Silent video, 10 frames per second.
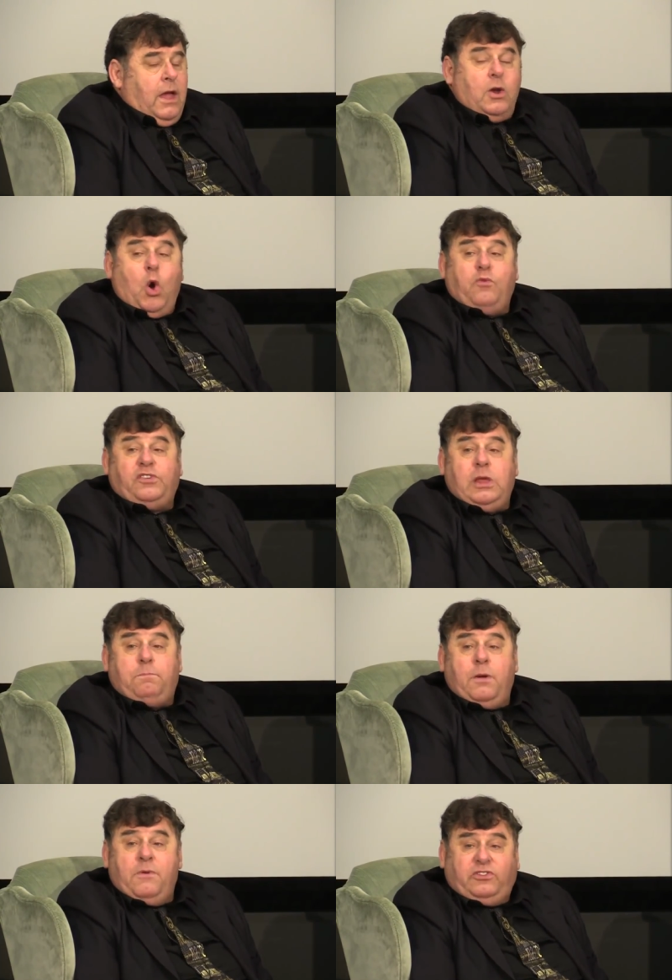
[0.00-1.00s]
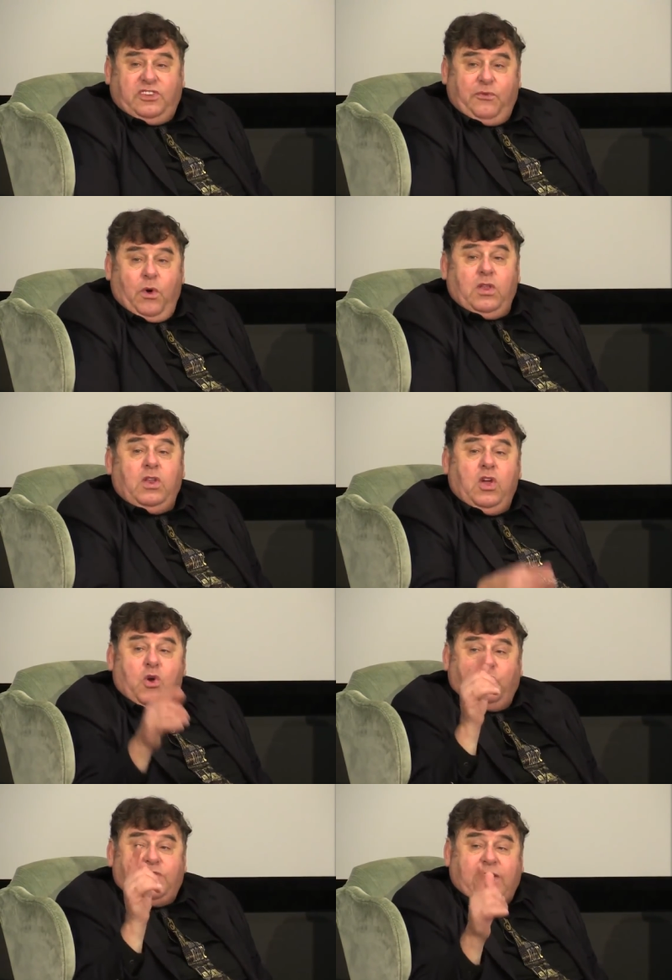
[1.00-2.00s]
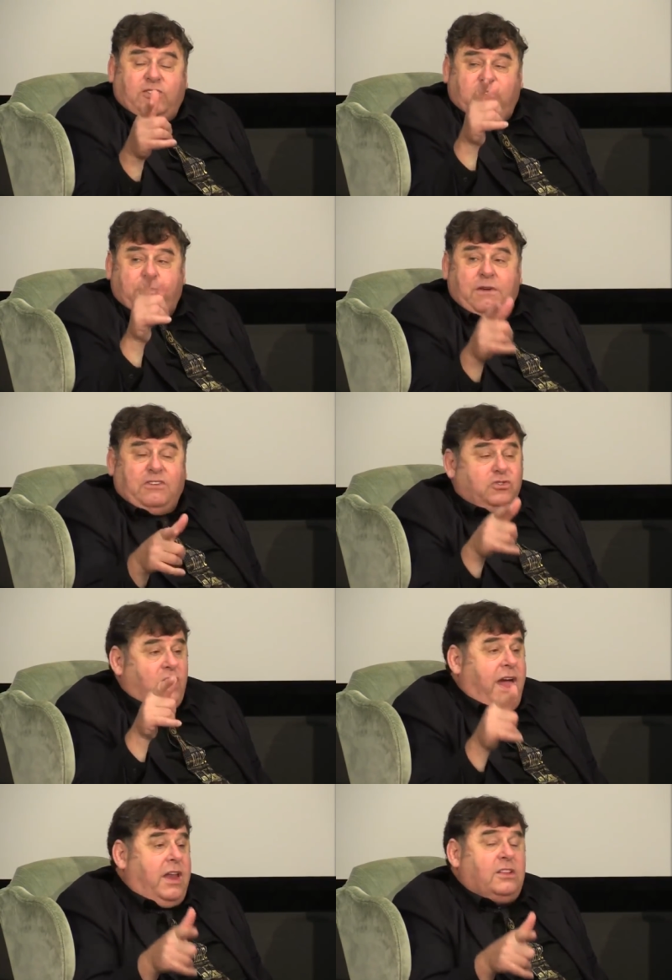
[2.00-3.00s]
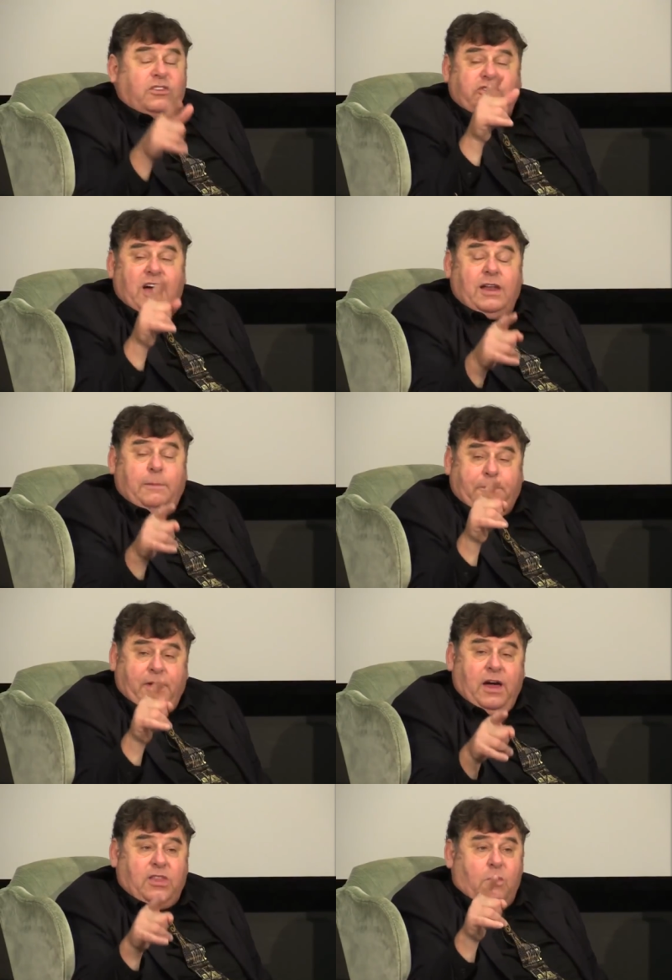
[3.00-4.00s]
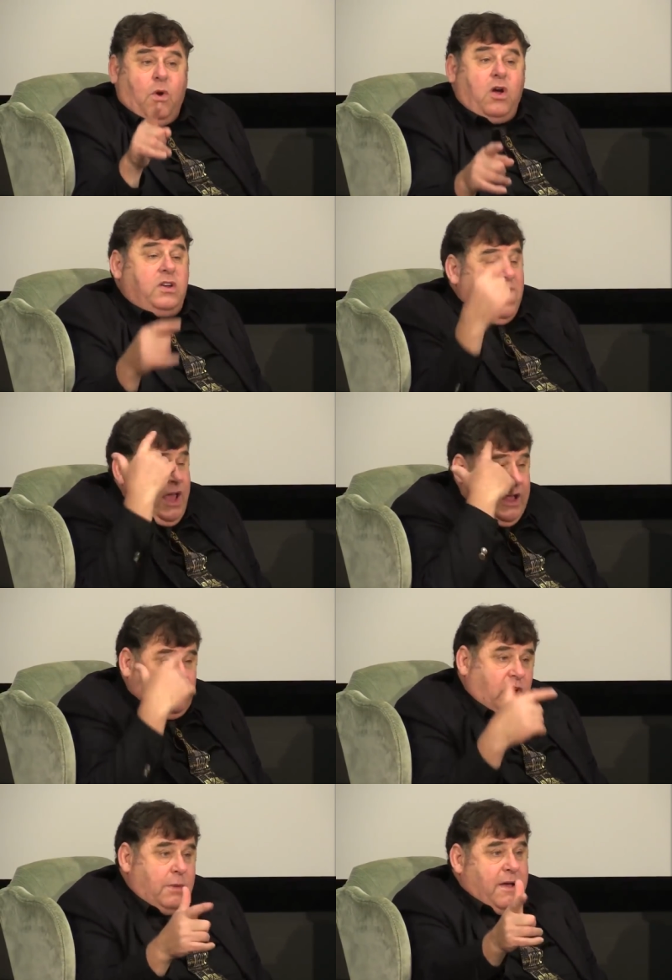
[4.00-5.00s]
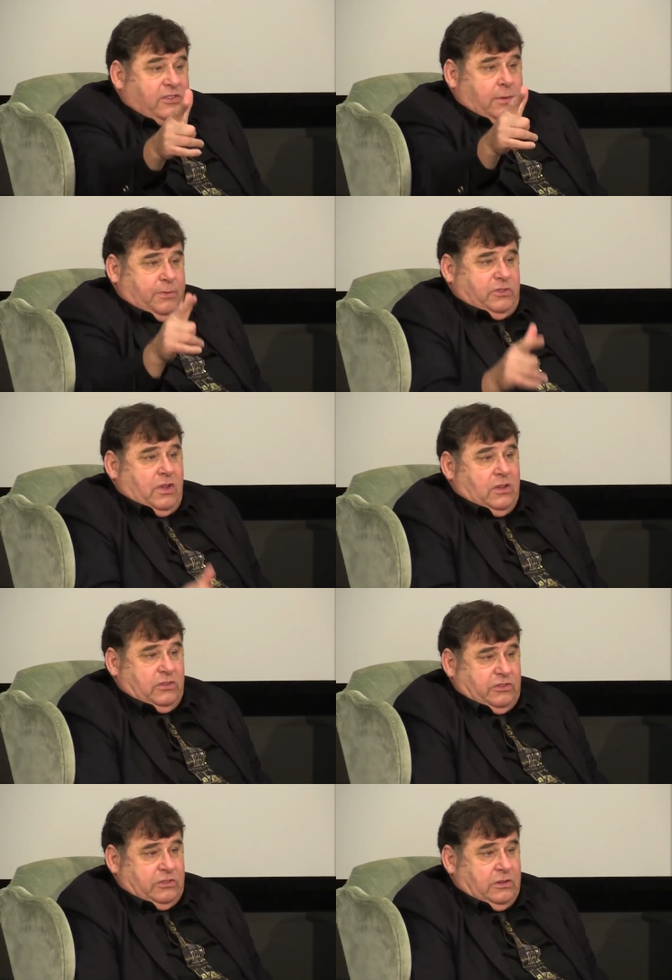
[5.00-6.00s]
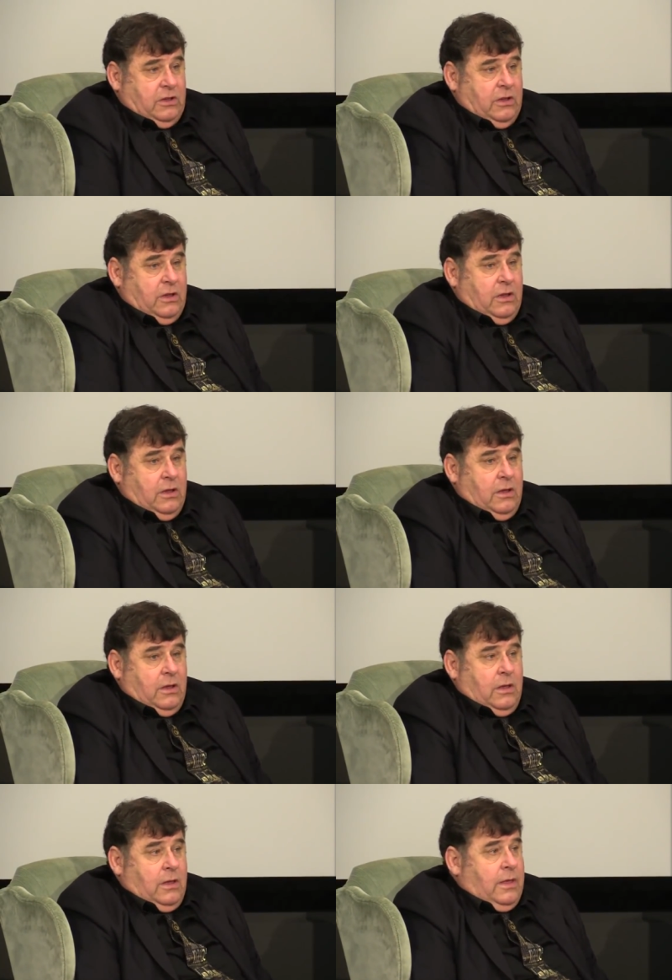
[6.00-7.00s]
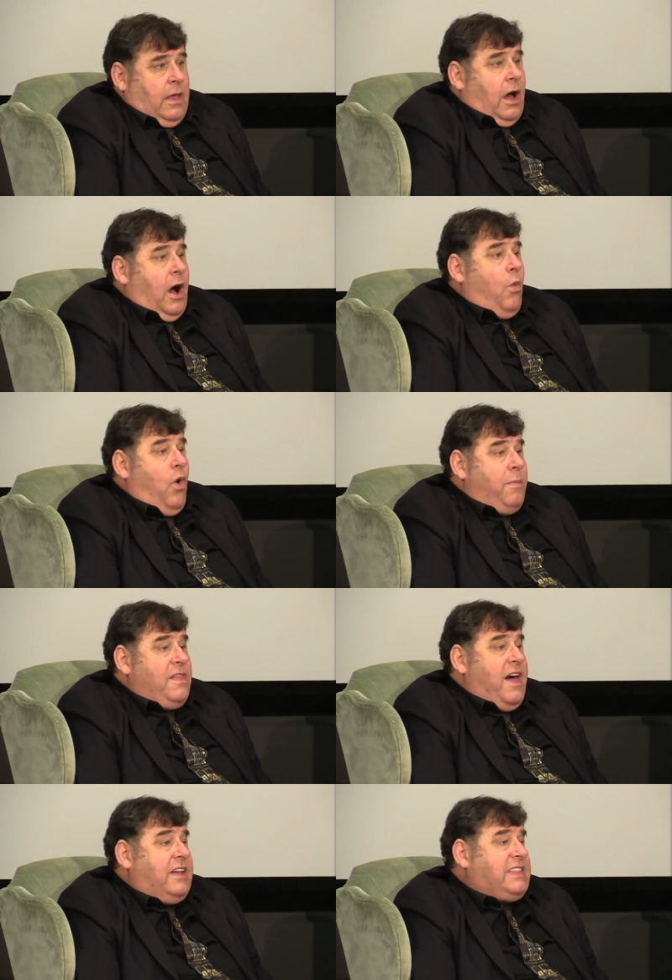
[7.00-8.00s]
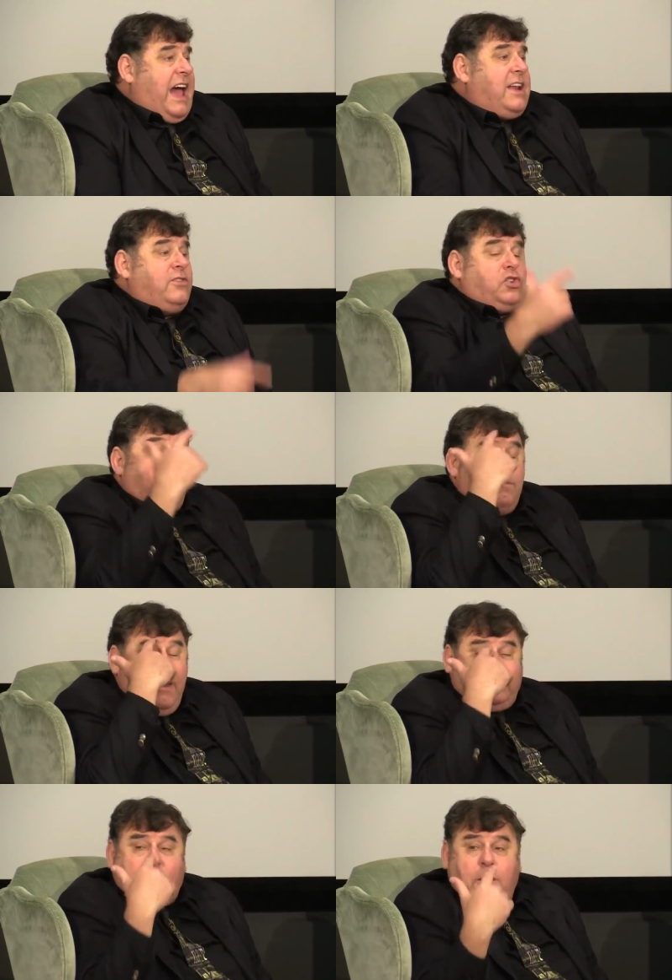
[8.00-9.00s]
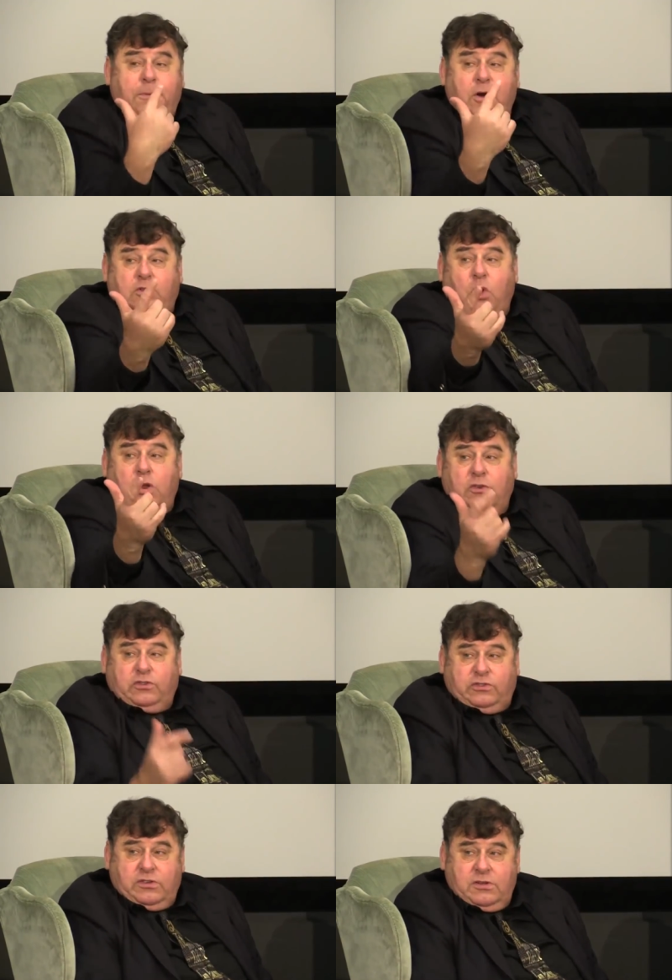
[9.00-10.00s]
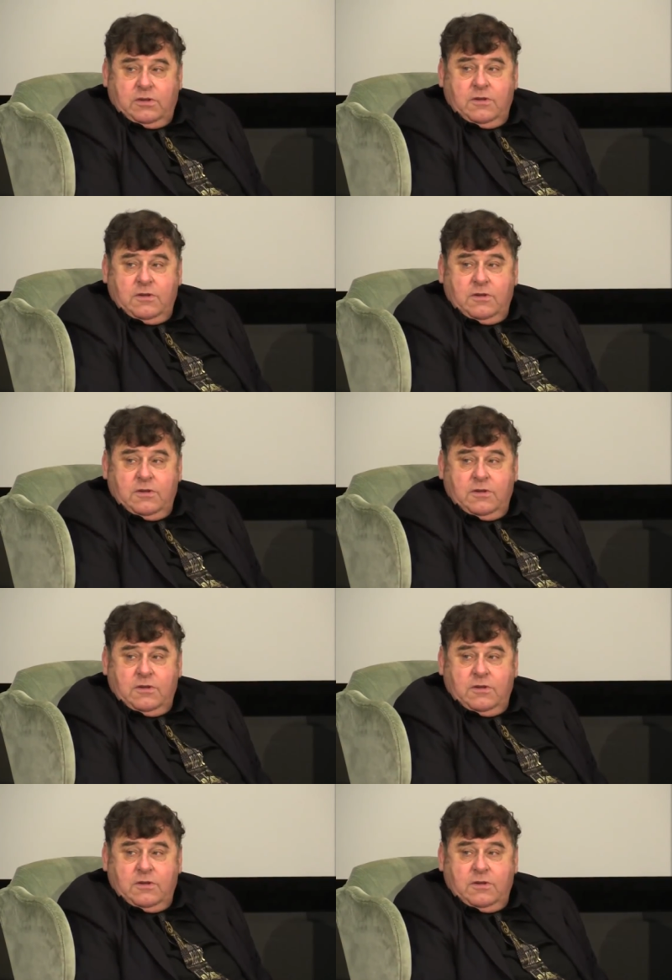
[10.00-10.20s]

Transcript: an overly permissive one who's not the spiritual head and does not apply the word, he's going to mess up his sons. A woman like that is going to mess up her daughters.